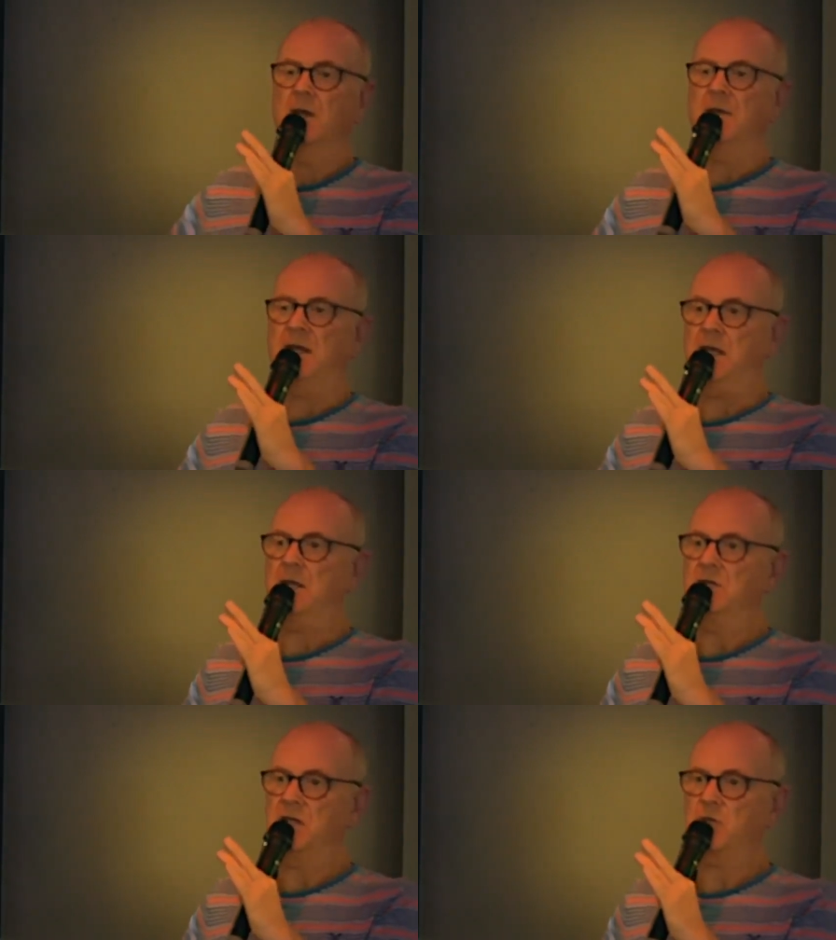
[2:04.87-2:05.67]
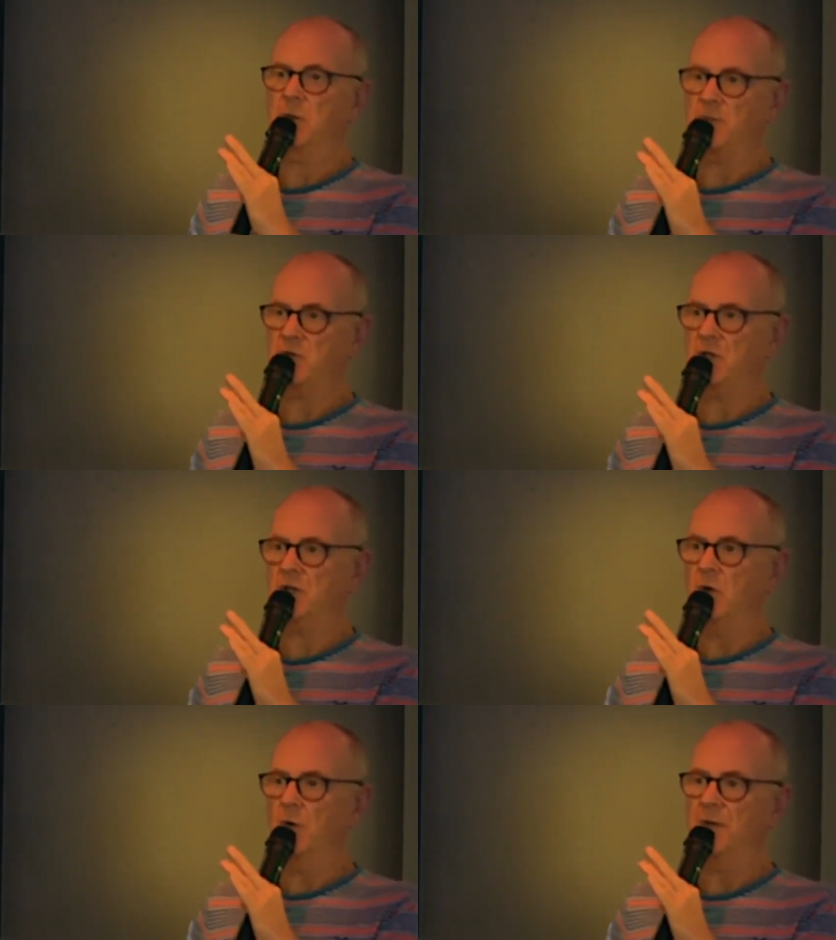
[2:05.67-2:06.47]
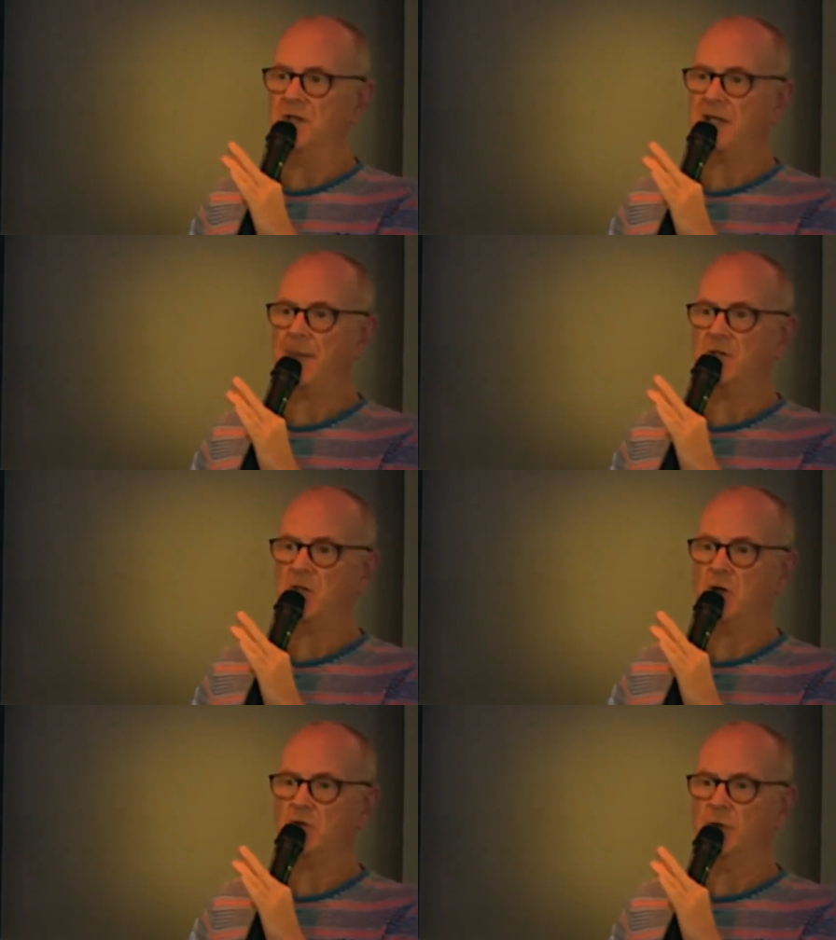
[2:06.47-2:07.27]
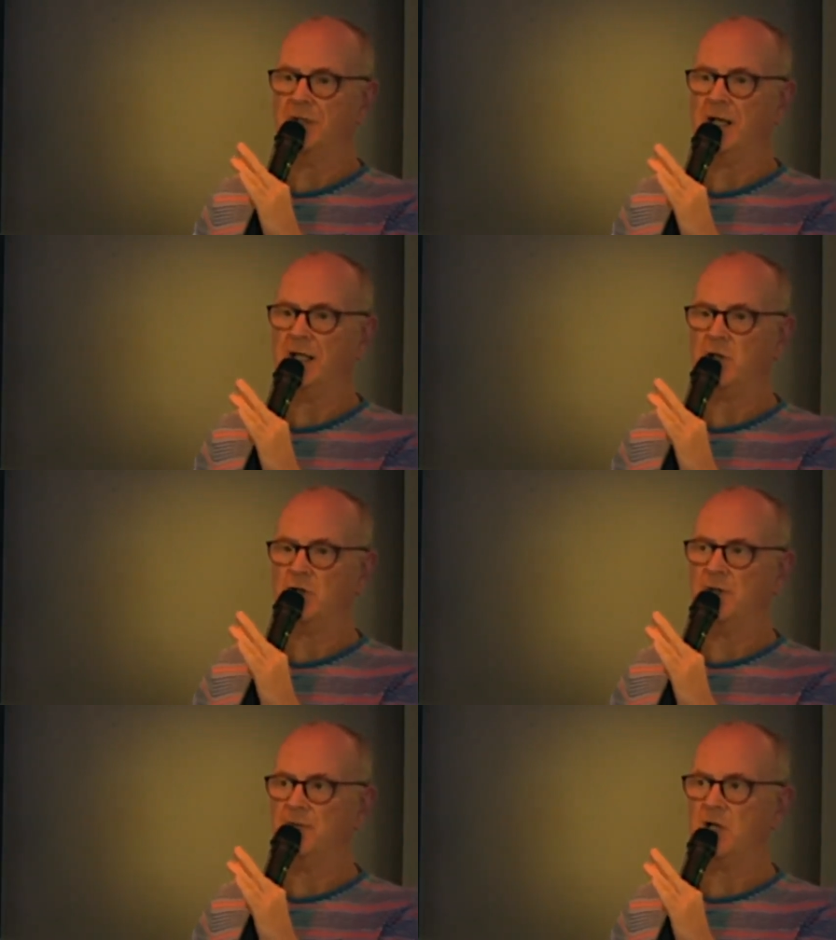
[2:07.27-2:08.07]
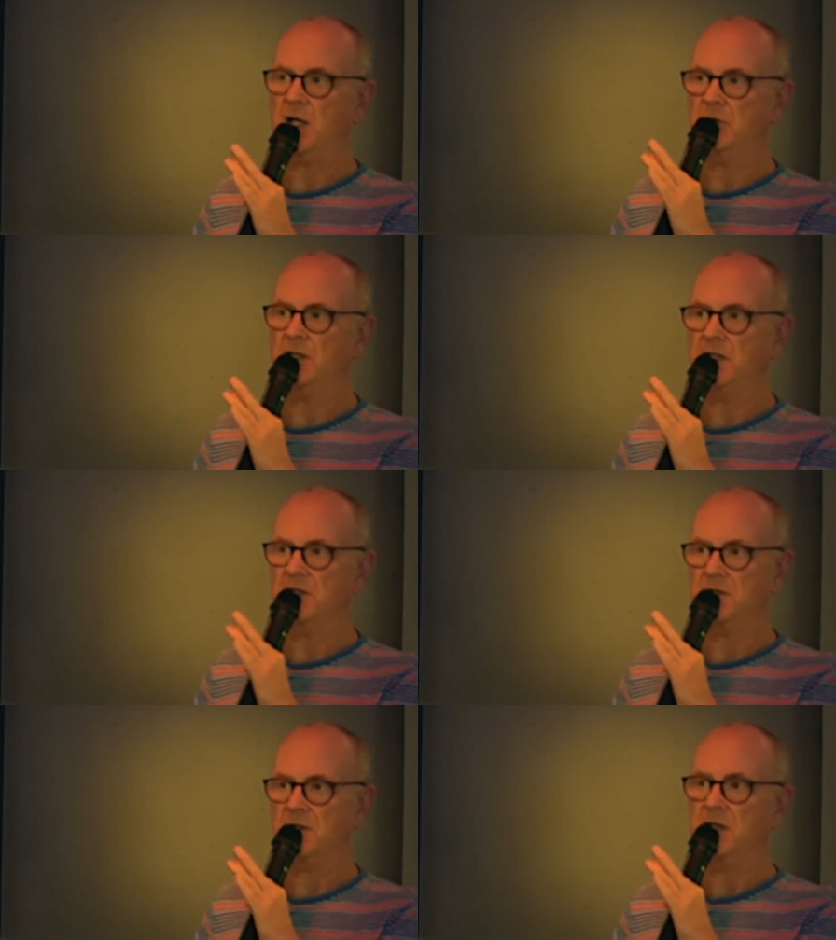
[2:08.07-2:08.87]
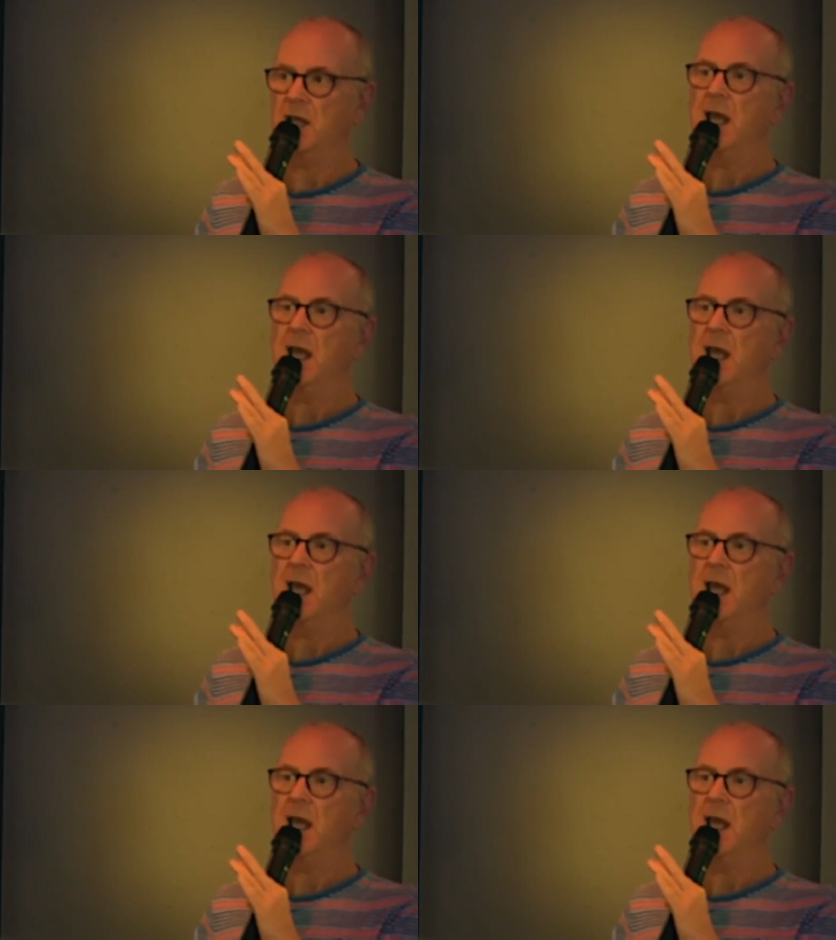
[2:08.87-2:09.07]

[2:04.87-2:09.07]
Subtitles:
The disruption or the sabotage or annihilation of childhood innocence.